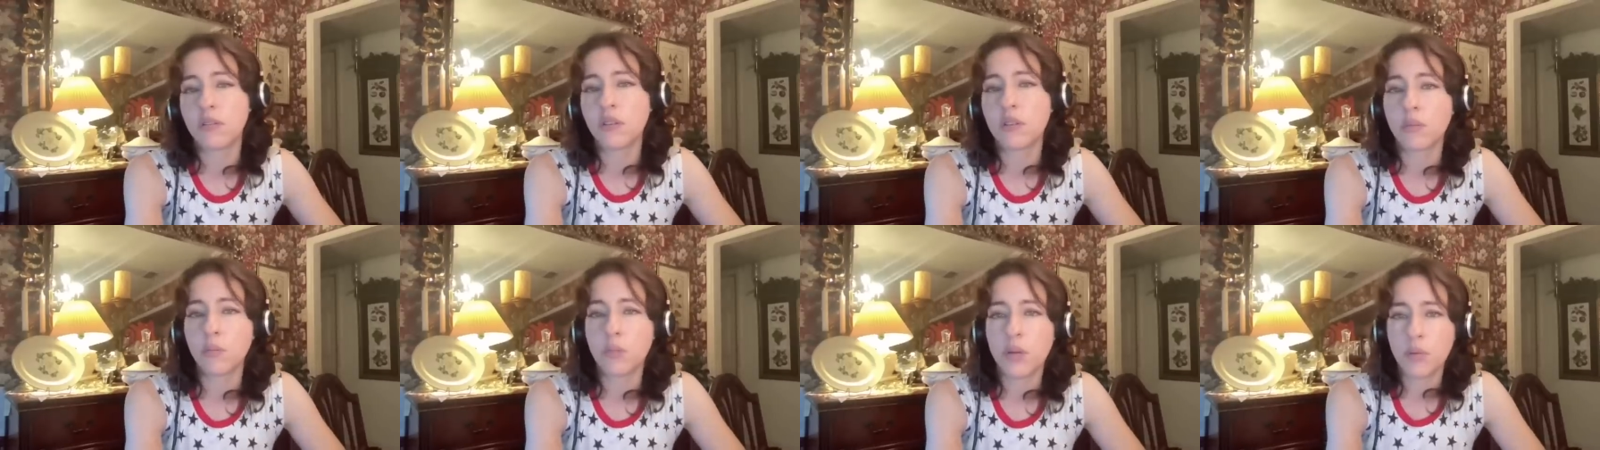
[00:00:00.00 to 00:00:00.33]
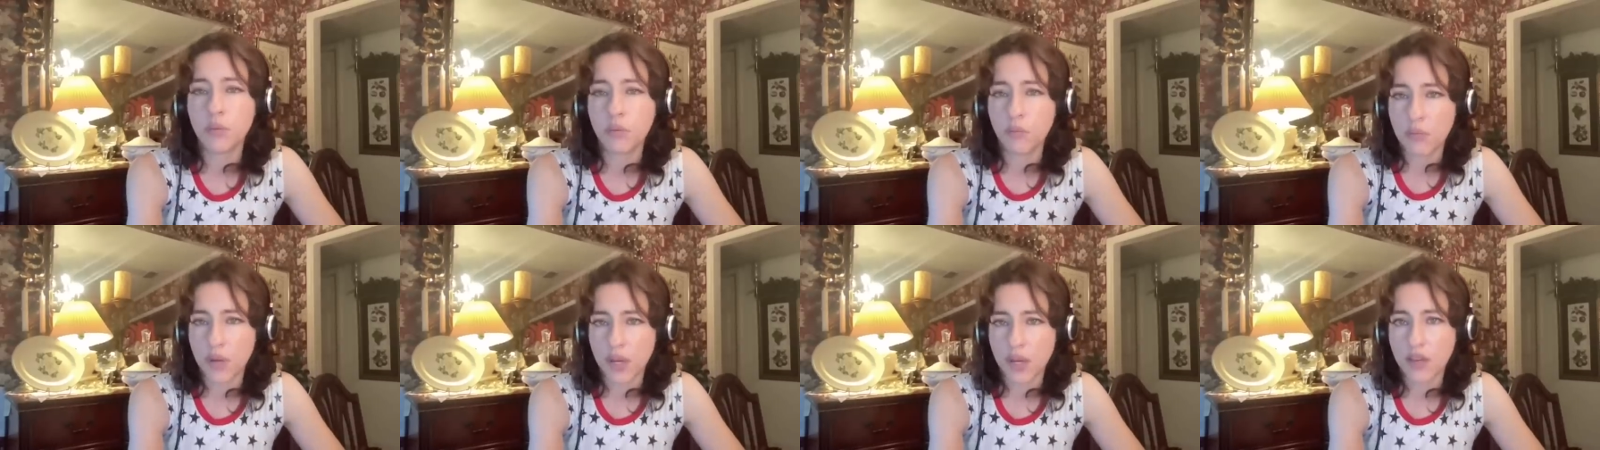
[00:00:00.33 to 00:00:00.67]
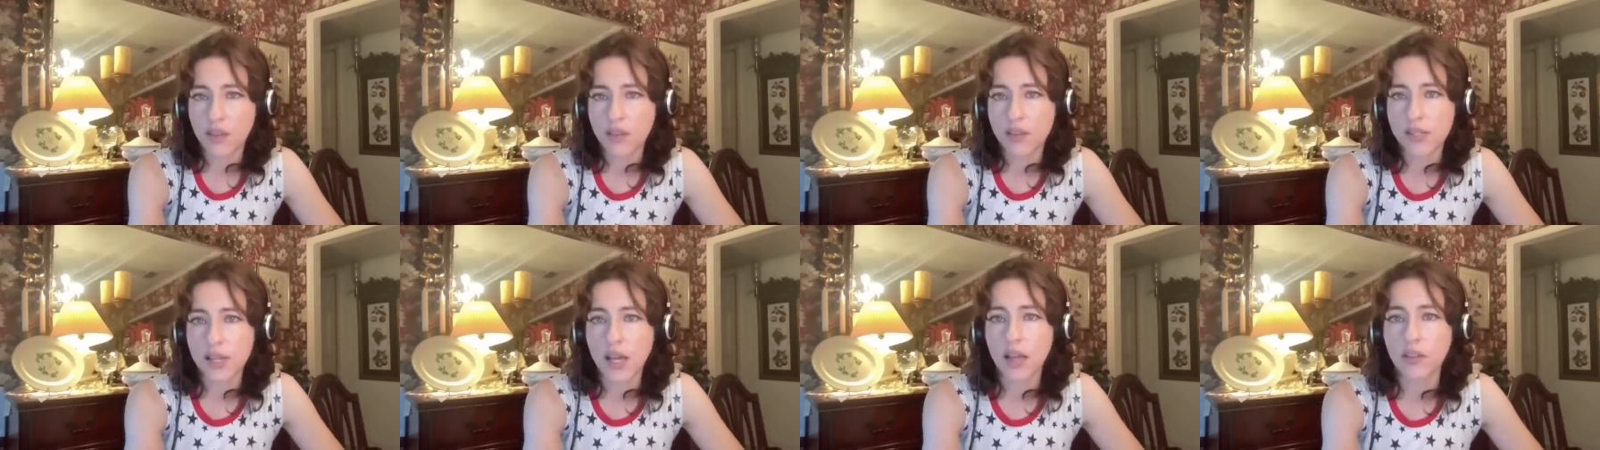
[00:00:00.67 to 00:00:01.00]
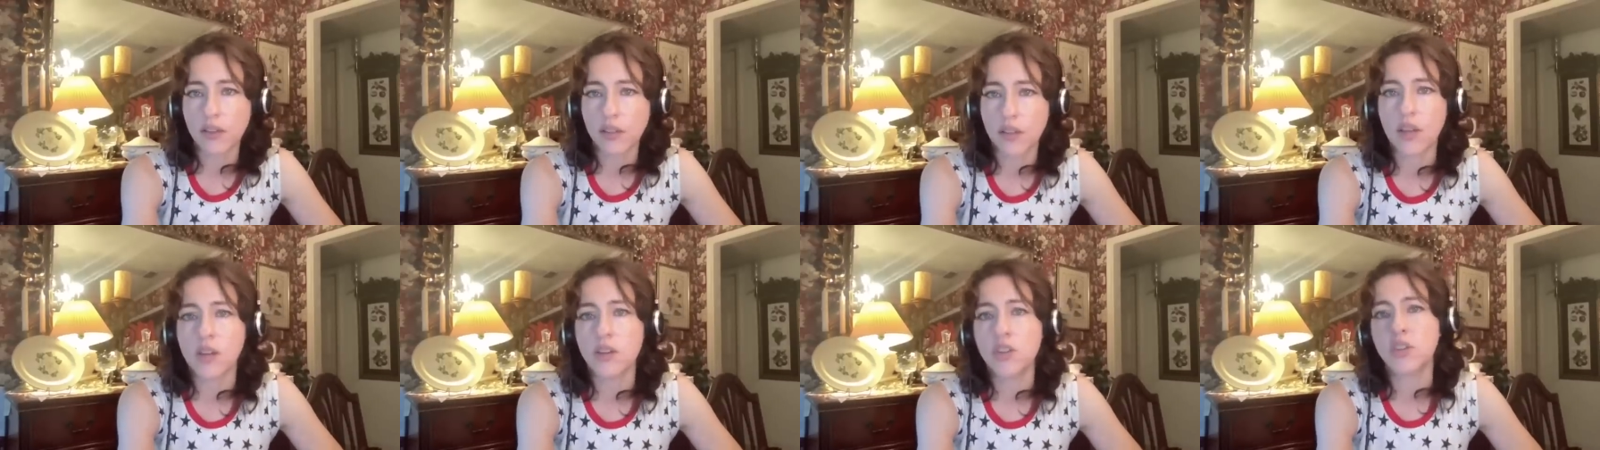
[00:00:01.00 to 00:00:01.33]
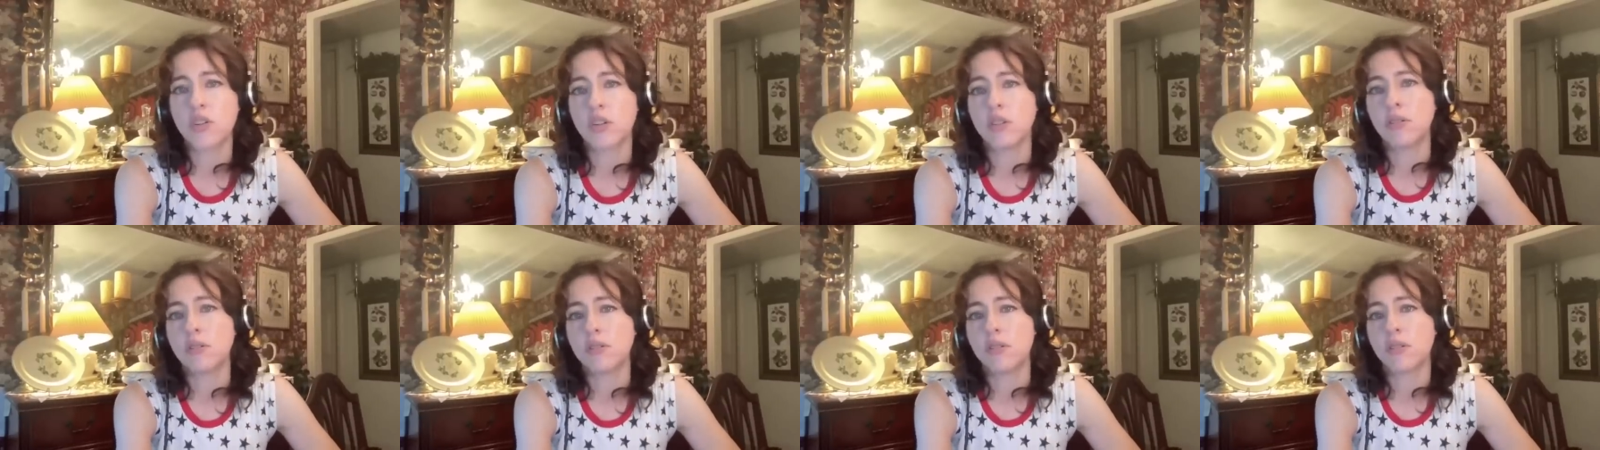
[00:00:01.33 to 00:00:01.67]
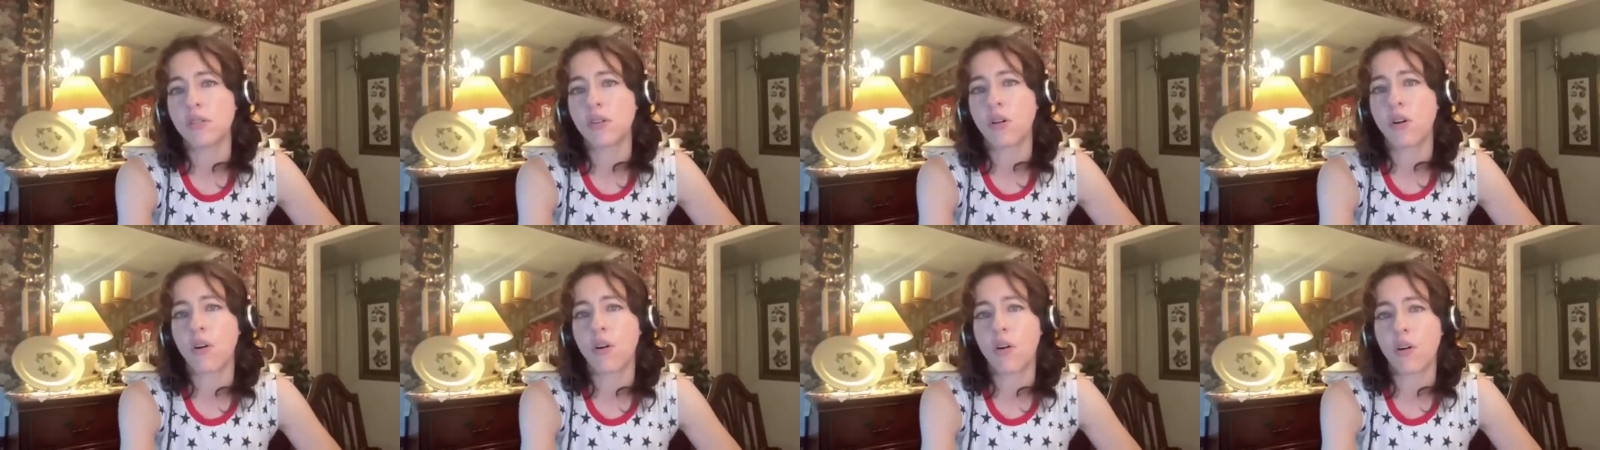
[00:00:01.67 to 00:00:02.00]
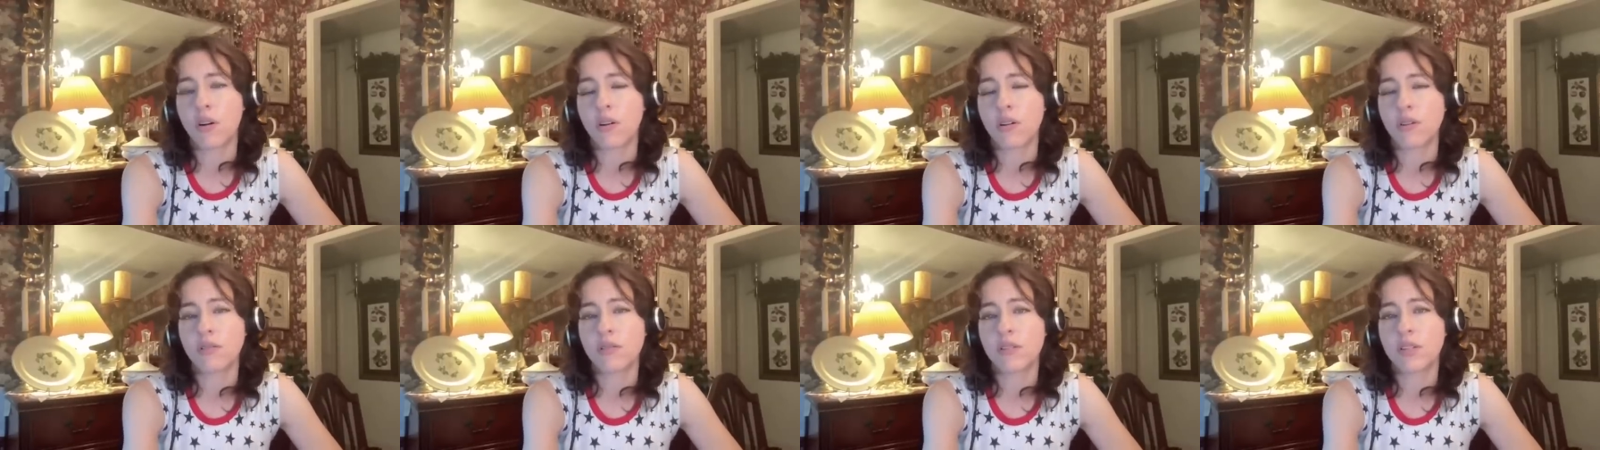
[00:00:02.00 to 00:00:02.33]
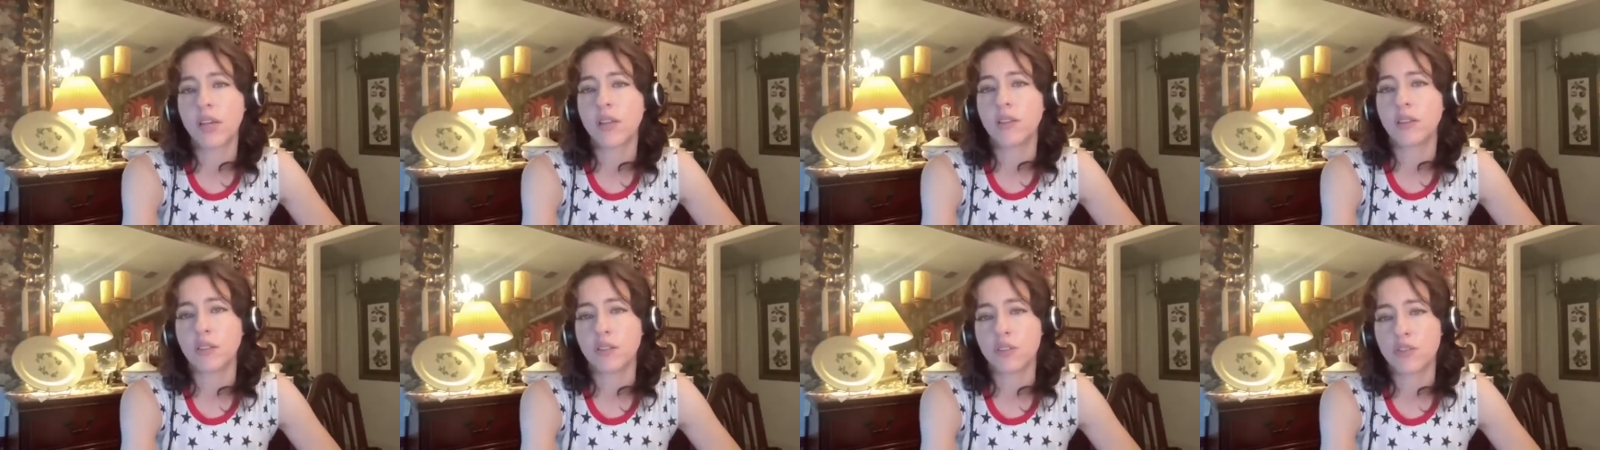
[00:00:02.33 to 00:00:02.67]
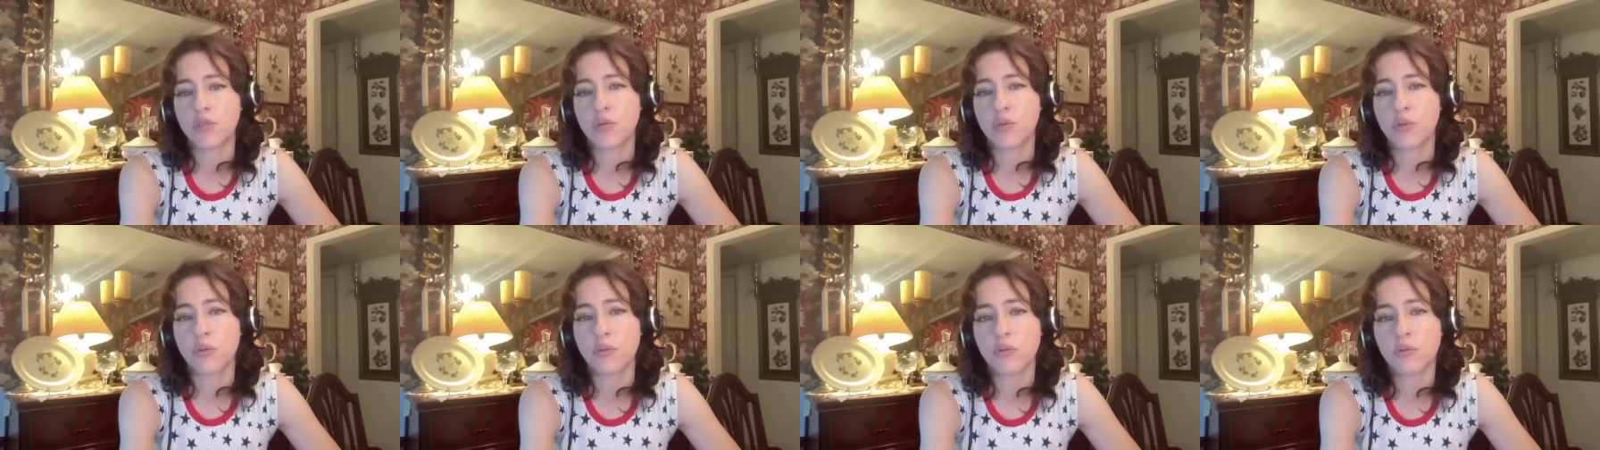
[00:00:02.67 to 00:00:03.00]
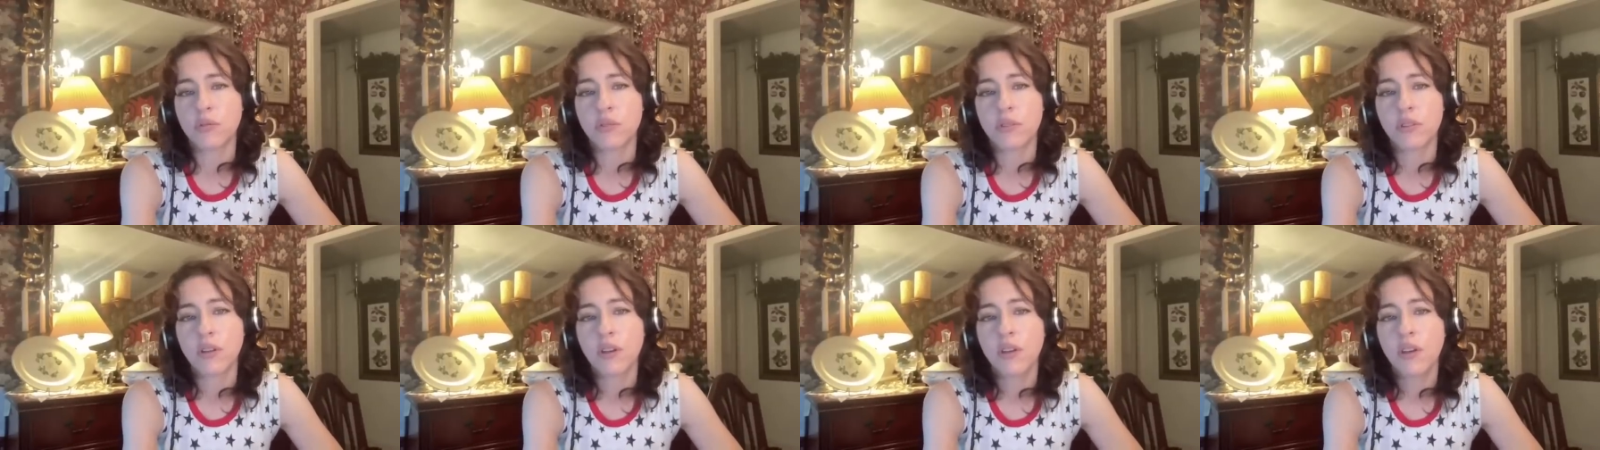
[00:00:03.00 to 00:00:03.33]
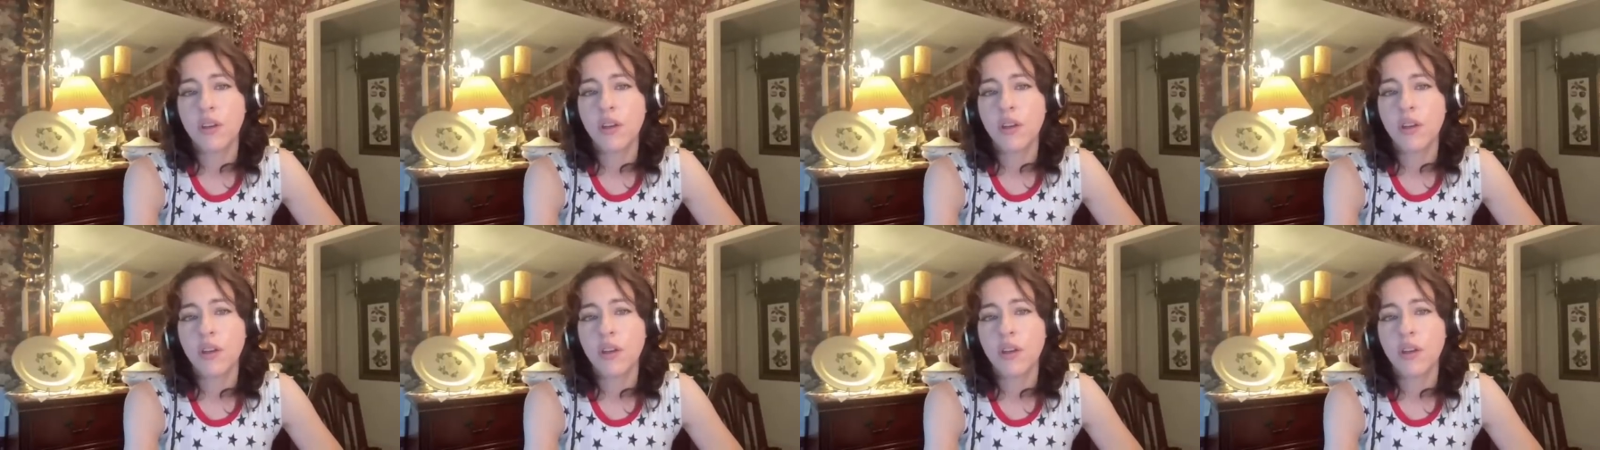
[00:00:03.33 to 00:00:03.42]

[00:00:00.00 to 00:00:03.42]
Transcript: the people making these allegations are telling the truth.